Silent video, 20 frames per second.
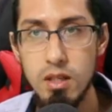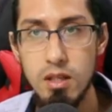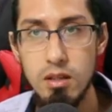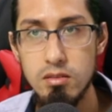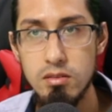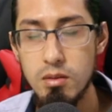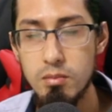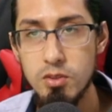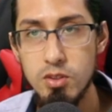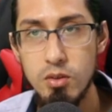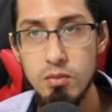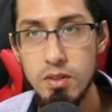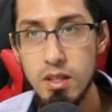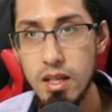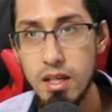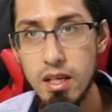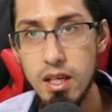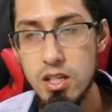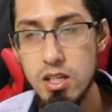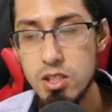In terms of
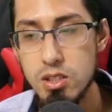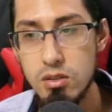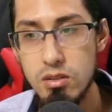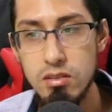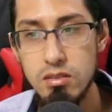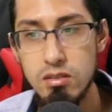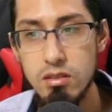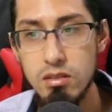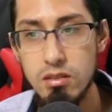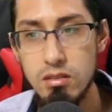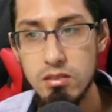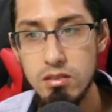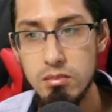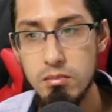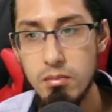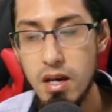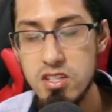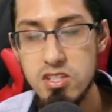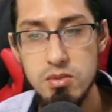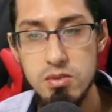delegation, is
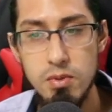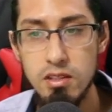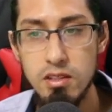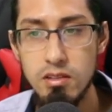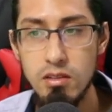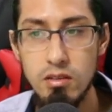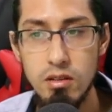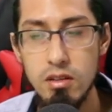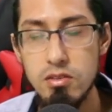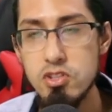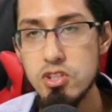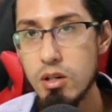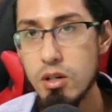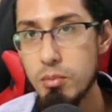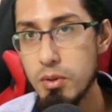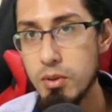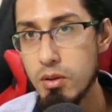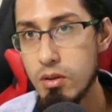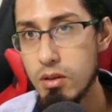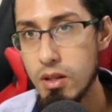much better than
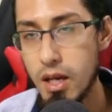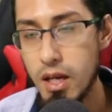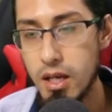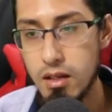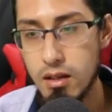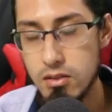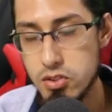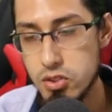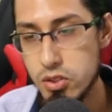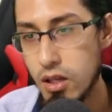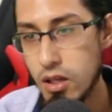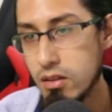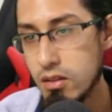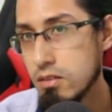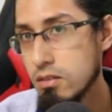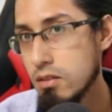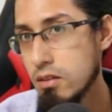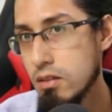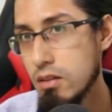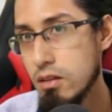SharePoint Online, as you can
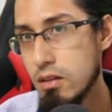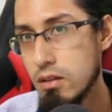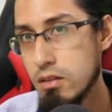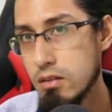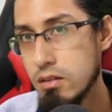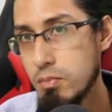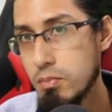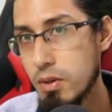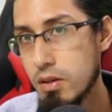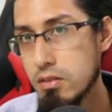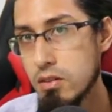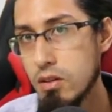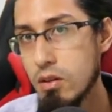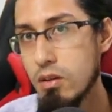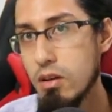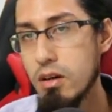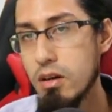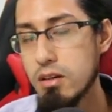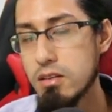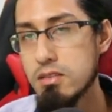see in this
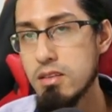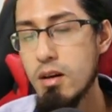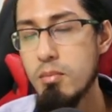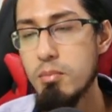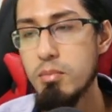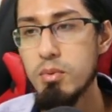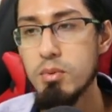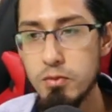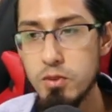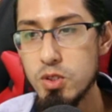particular example.